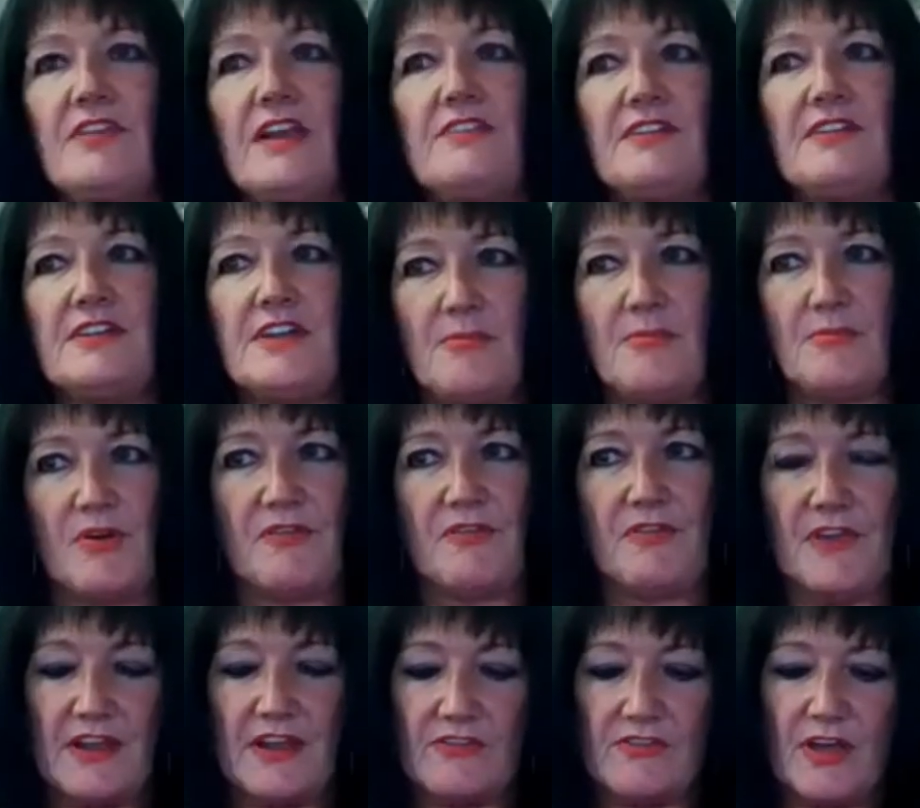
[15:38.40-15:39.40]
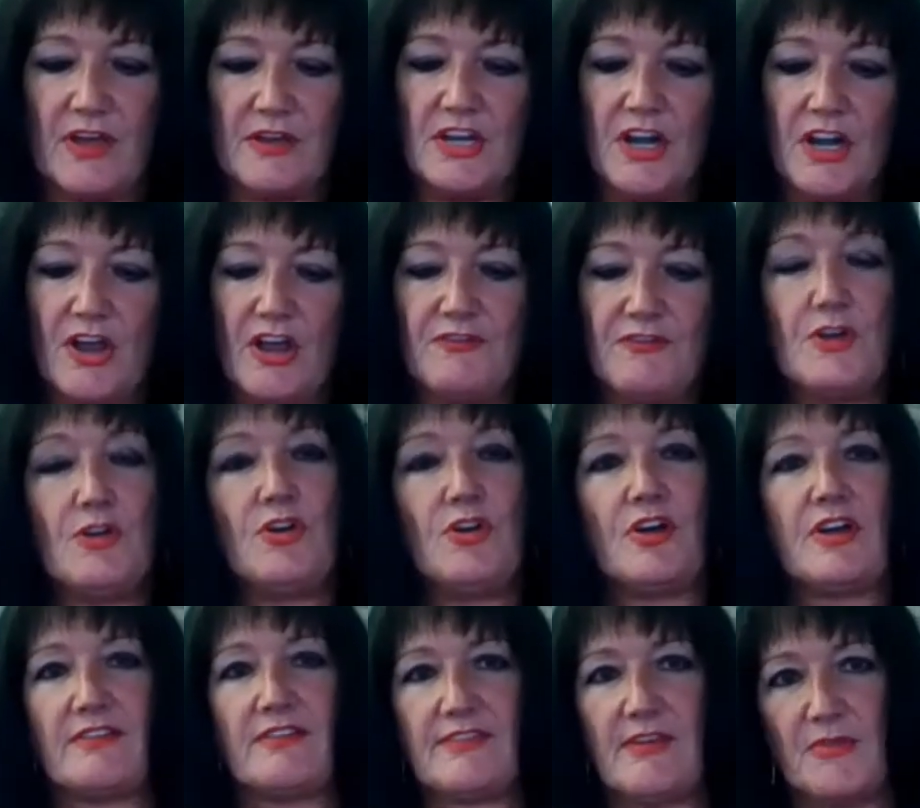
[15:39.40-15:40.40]
it's a number of things. You know, if you
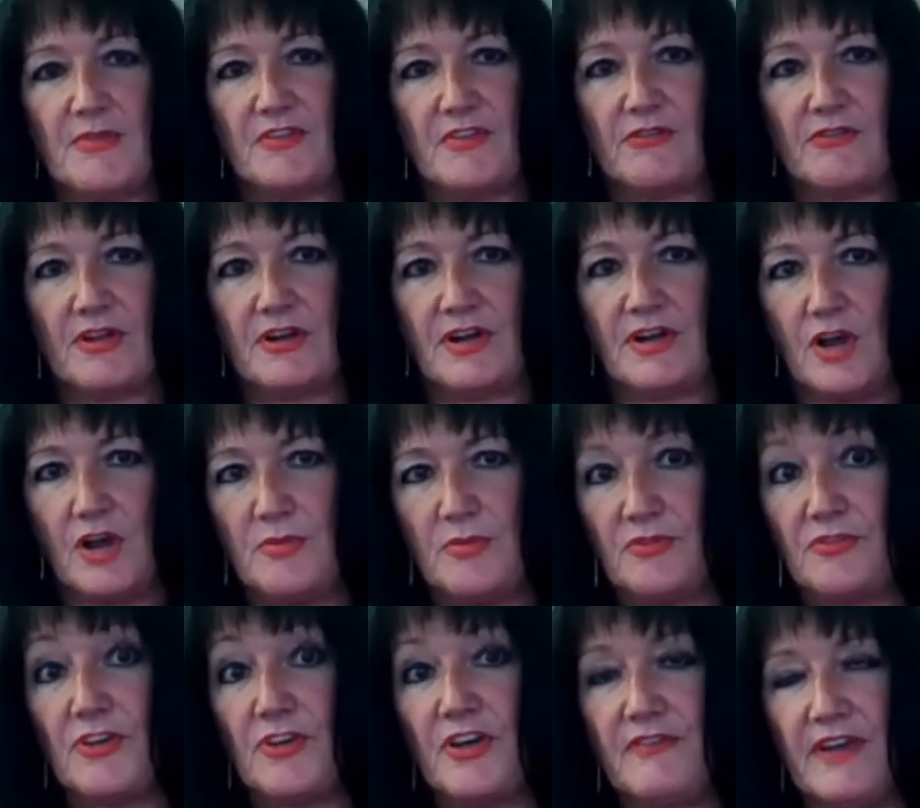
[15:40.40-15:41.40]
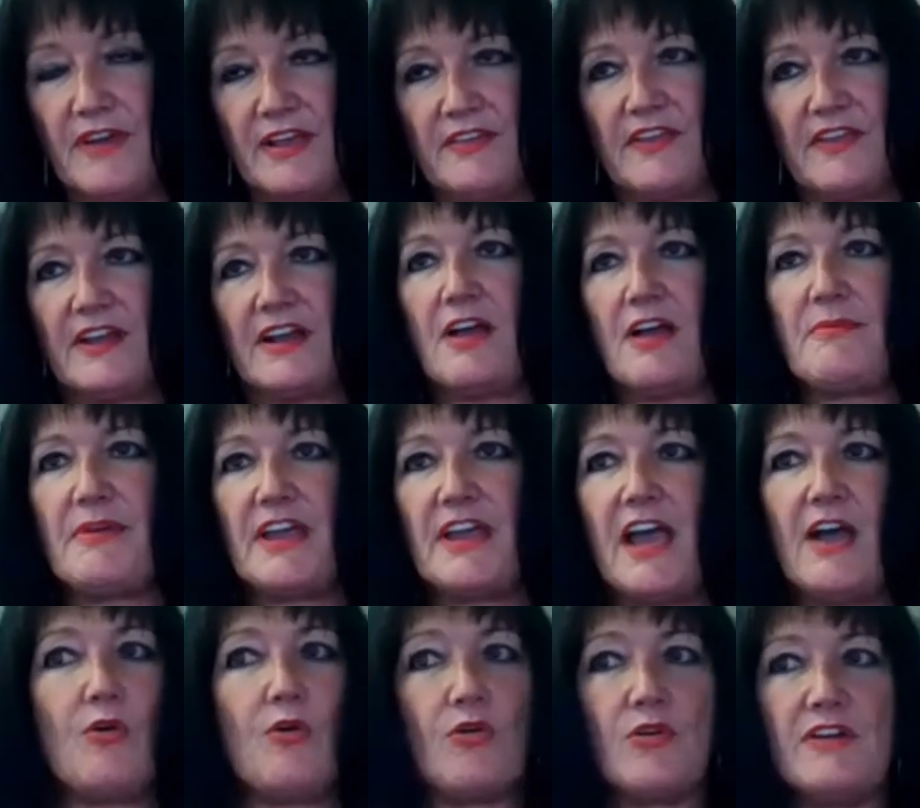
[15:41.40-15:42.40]
look at some of the global surveys that are coming
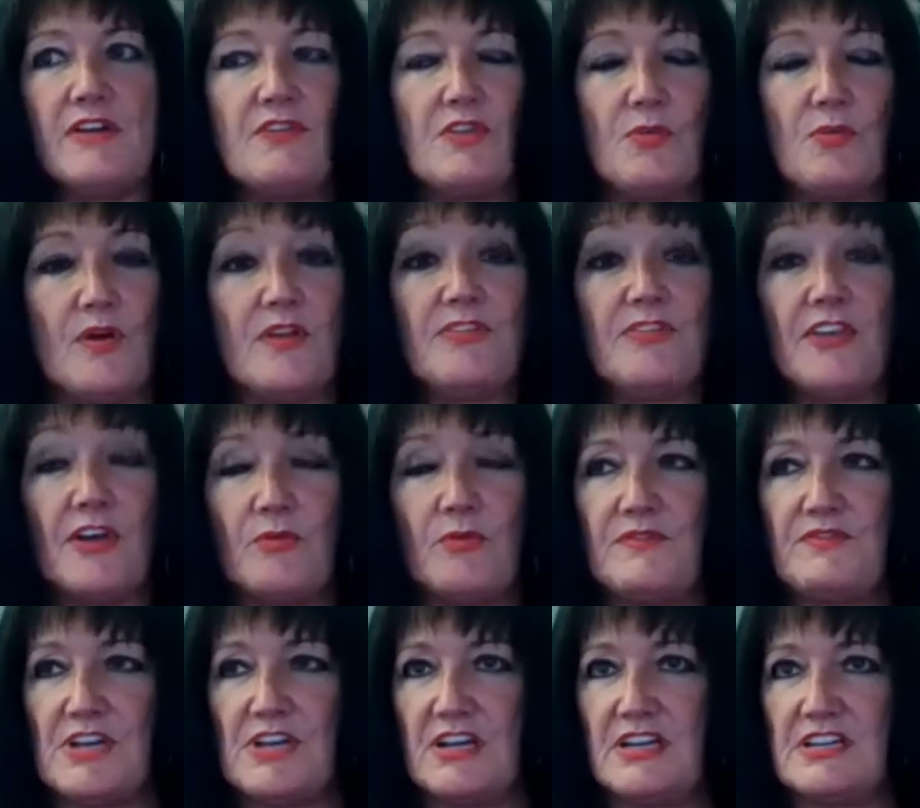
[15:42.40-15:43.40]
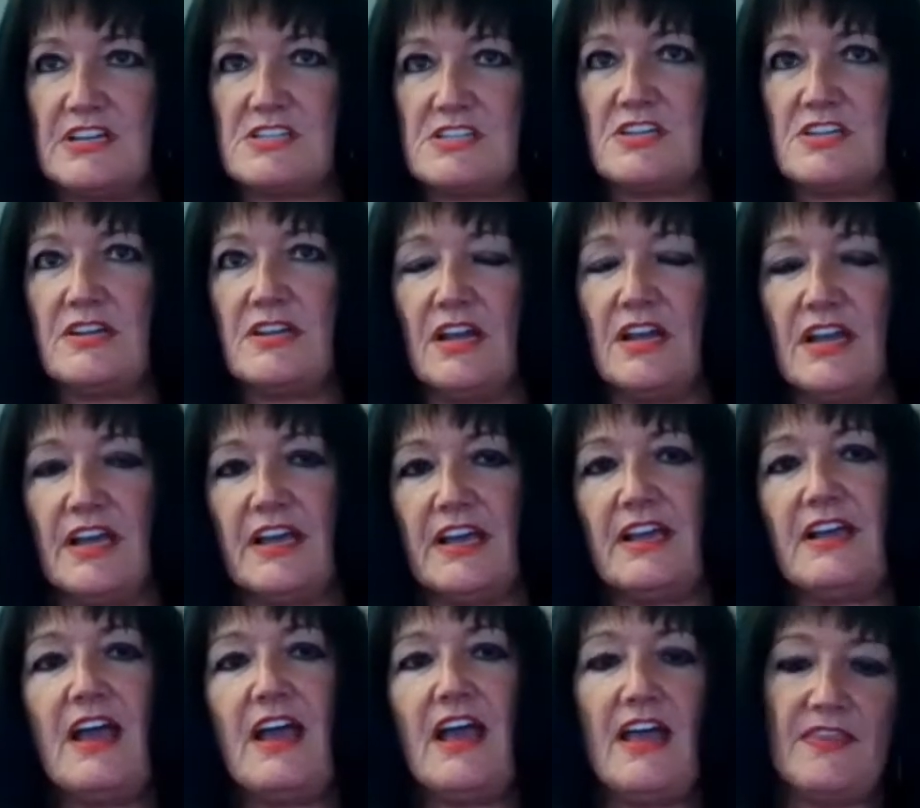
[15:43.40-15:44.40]
out, or even the ones that we've done
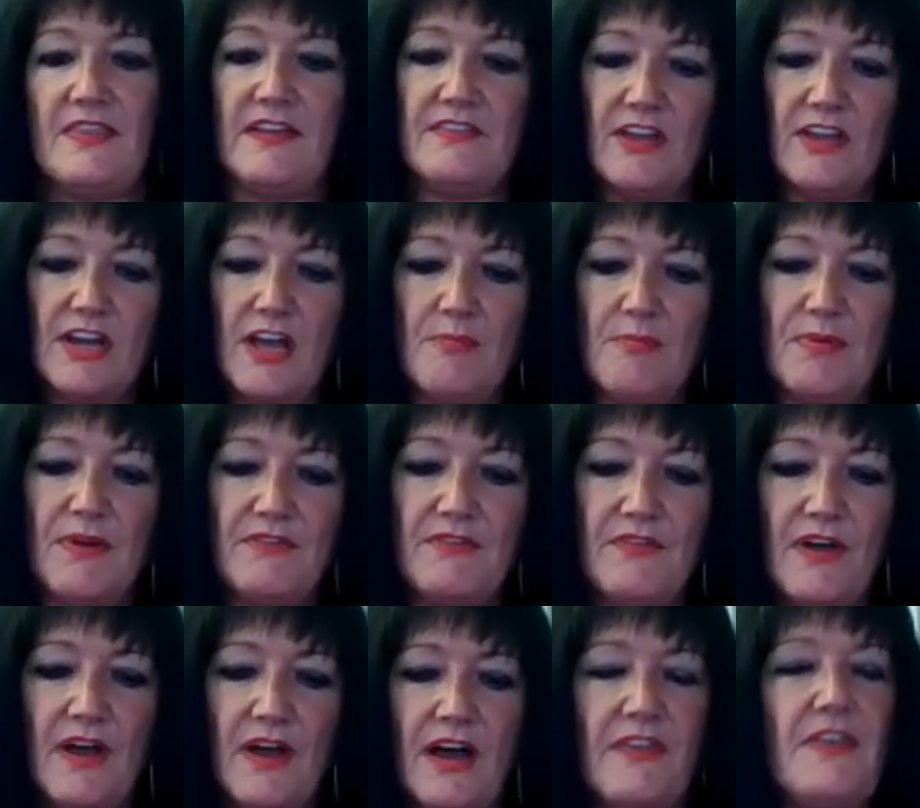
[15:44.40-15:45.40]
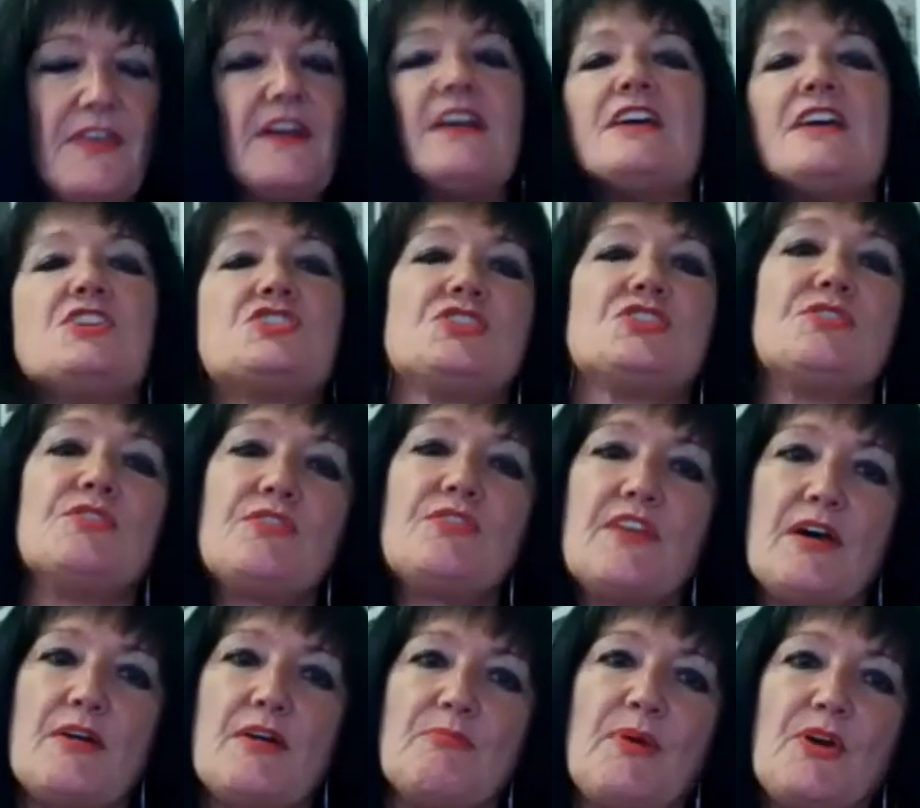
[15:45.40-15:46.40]
internally, there's a couple of I think issues
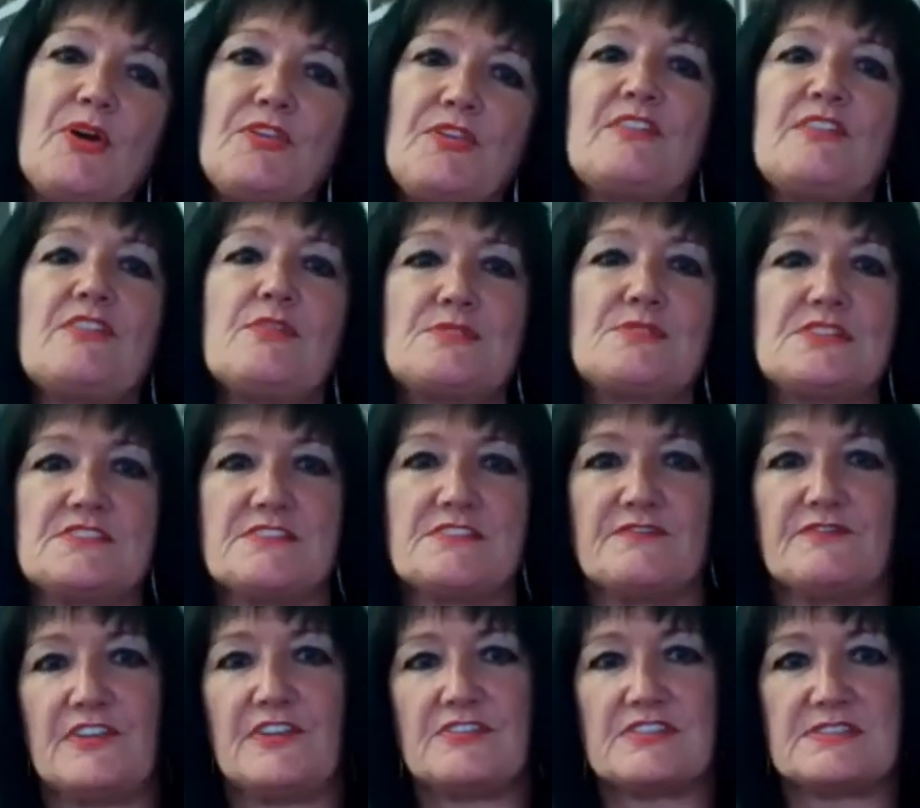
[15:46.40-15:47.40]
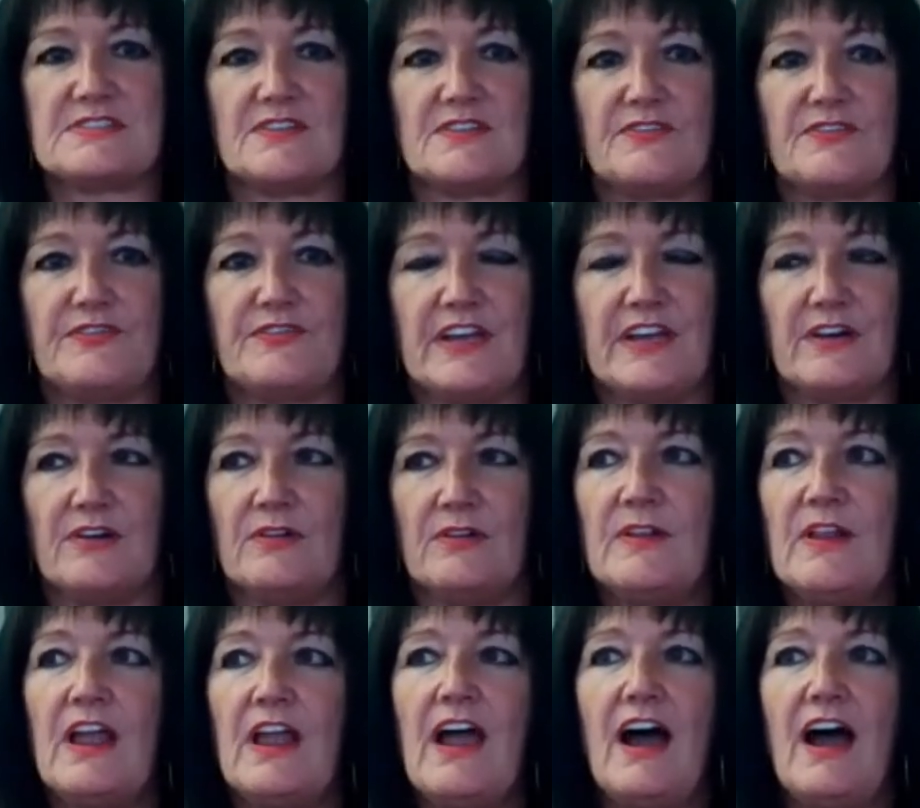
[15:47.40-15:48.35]
that both exhibitors and visitors feel.